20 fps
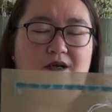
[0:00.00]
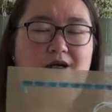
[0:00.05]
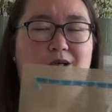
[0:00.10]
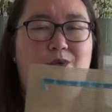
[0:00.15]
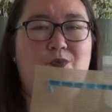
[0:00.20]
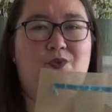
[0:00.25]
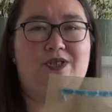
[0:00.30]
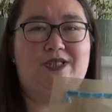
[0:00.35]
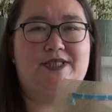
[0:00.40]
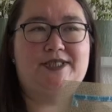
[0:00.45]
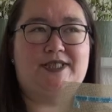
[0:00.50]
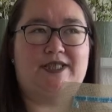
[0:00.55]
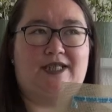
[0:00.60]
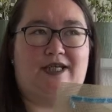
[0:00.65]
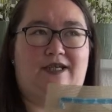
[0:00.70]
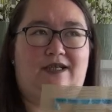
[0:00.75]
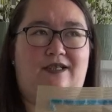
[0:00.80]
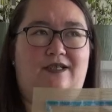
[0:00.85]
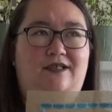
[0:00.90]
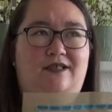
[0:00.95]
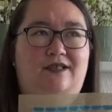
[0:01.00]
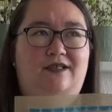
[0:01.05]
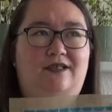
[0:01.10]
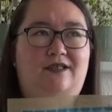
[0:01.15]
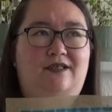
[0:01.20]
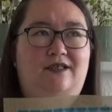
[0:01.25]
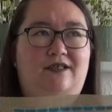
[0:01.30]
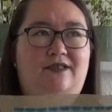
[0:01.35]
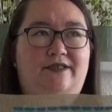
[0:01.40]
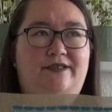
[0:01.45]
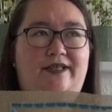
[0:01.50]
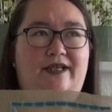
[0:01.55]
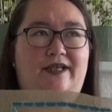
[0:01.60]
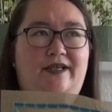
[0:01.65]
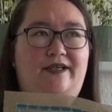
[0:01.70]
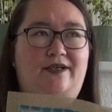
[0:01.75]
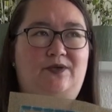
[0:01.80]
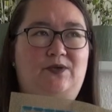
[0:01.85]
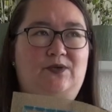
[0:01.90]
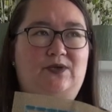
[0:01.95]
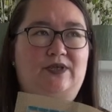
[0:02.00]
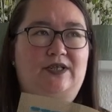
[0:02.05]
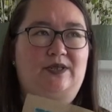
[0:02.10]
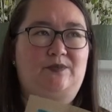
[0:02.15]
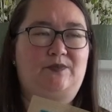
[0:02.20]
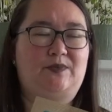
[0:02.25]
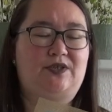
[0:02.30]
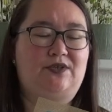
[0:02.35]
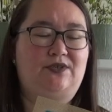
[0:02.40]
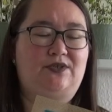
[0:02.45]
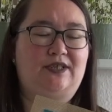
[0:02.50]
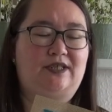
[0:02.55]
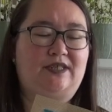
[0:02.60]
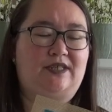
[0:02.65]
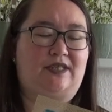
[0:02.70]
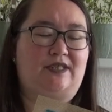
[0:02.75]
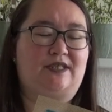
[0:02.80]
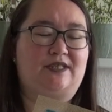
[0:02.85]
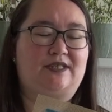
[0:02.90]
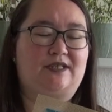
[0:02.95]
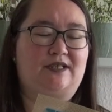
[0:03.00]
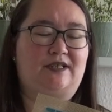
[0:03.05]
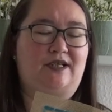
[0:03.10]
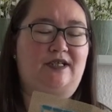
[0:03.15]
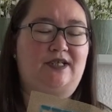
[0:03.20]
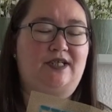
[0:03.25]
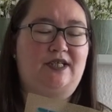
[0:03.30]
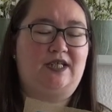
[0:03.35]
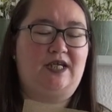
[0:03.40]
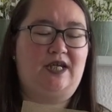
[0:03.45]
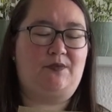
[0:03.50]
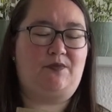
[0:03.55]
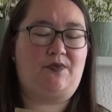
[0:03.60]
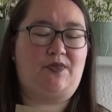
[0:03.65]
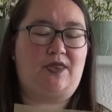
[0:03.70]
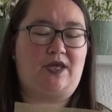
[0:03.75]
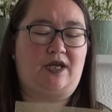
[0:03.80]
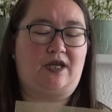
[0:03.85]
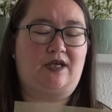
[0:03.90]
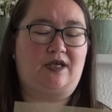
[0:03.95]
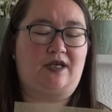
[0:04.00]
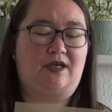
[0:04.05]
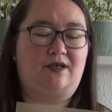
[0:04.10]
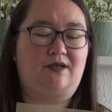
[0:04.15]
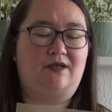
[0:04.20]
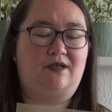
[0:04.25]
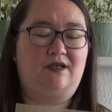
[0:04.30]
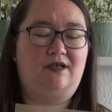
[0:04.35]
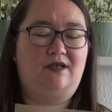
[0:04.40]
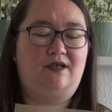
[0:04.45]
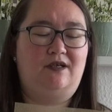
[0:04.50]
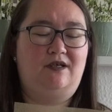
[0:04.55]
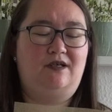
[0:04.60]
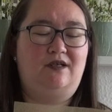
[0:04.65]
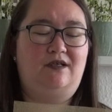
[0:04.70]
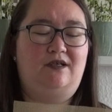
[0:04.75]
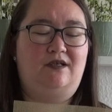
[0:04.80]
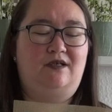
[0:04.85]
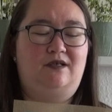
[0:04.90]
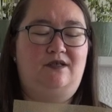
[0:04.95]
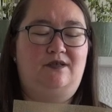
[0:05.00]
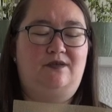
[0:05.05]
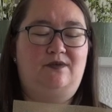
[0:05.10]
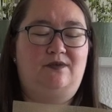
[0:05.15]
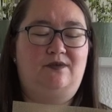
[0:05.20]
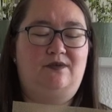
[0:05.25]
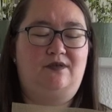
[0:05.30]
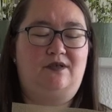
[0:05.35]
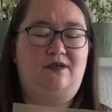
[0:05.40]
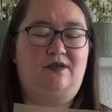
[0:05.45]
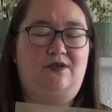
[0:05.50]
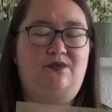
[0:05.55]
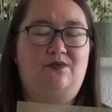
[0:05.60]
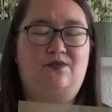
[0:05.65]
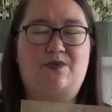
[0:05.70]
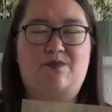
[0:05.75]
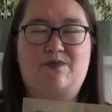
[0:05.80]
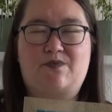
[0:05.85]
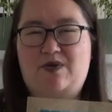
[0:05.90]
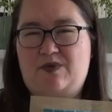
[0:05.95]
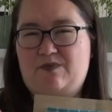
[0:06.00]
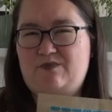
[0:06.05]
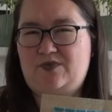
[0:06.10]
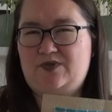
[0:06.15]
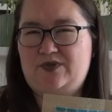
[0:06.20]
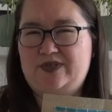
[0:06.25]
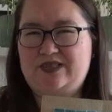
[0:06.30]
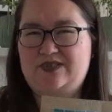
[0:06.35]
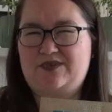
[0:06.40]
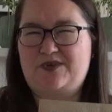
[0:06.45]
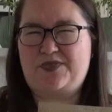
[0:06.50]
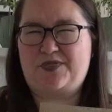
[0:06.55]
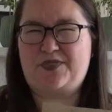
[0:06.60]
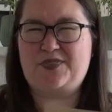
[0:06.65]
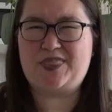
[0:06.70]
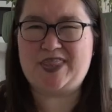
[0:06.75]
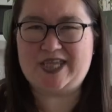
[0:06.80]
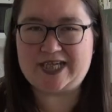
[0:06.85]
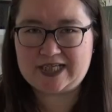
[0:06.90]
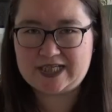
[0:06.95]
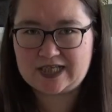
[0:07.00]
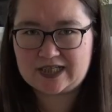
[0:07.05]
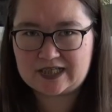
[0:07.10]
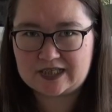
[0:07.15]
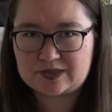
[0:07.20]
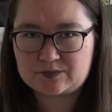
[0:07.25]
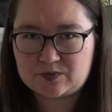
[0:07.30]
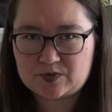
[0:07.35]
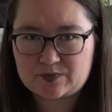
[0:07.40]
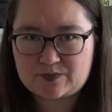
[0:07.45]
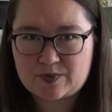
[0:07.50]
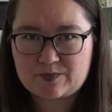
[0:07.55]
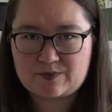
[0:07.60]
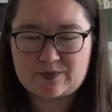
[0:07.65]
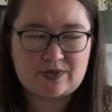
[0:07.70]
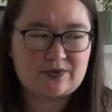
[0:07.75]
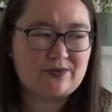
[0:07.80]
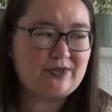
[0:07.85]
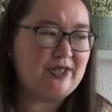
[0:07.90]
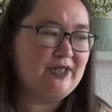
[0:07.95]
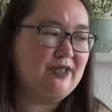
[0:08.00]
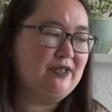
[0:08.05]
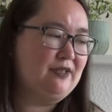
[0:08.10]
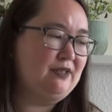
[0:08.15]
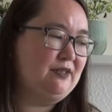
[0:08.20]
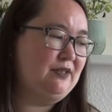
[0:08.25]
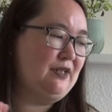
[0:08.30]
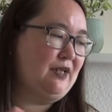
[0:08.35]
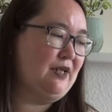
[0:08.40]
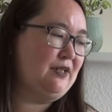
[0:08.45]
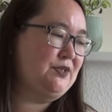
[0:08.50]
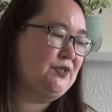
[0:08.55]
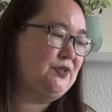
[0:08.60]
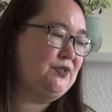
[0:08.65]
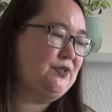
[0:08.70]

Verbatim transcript: I will say that when I'm doing this, I keep thinking or remembering or thinking I'm remembering that